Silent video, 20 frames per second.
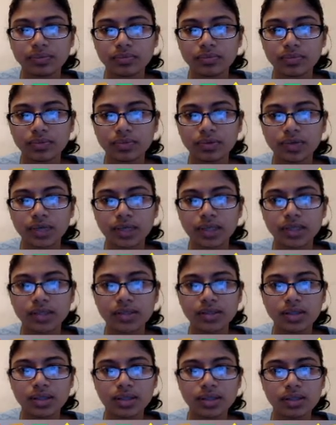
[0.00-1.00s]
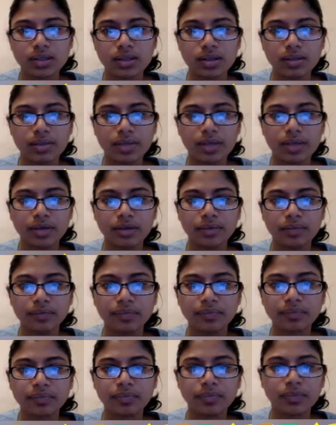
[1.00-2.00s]
Right? So that looks a lot better.
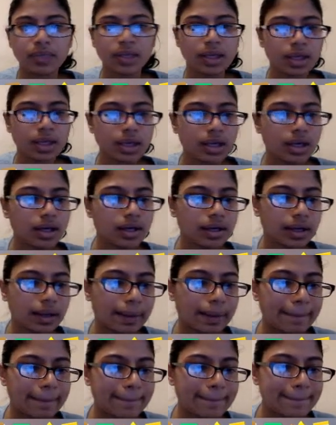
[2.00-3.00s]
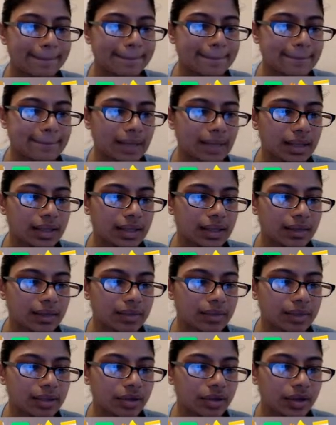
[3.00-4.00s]
And then I'm going to
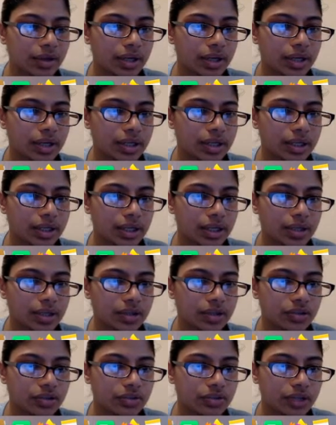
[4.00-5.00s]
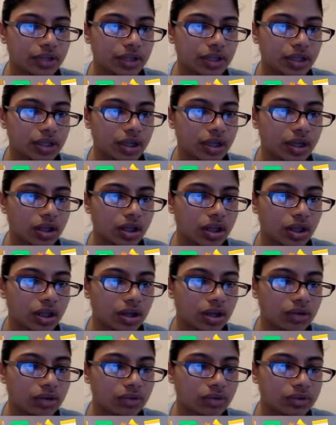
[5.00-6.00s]
go ahead and create a
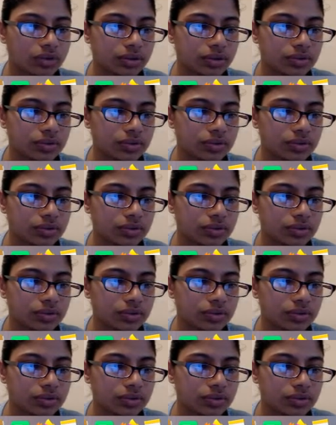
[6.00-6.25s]
clone.